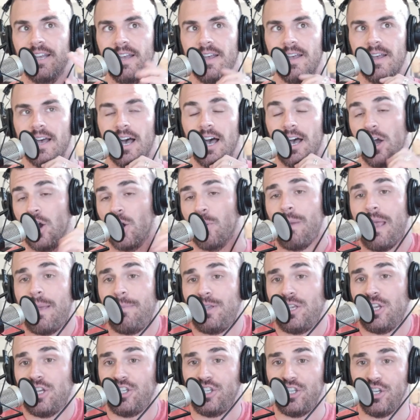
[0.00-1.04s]
or maybe
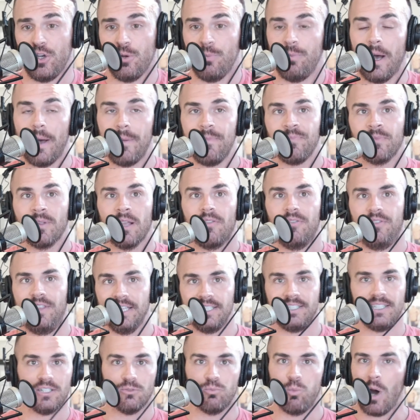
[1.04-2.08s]
you do, but
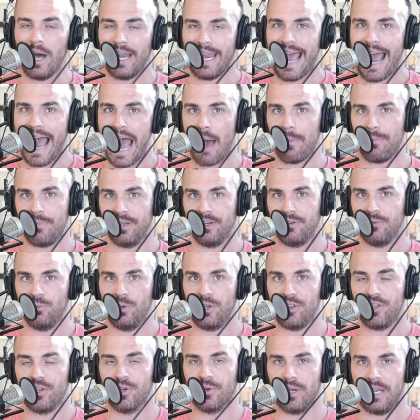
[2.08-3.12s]
this is what happened
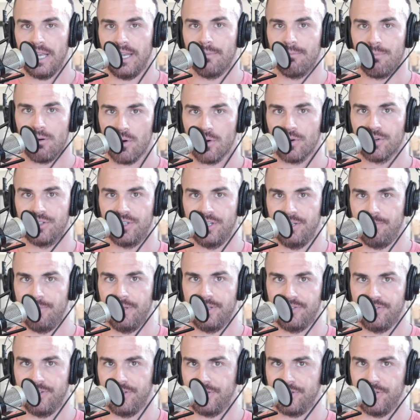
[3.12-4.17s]
with your in-person
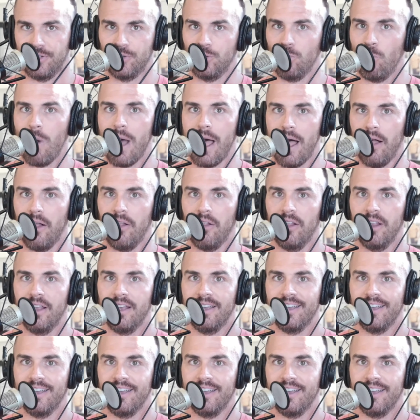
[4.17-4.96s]
business as well.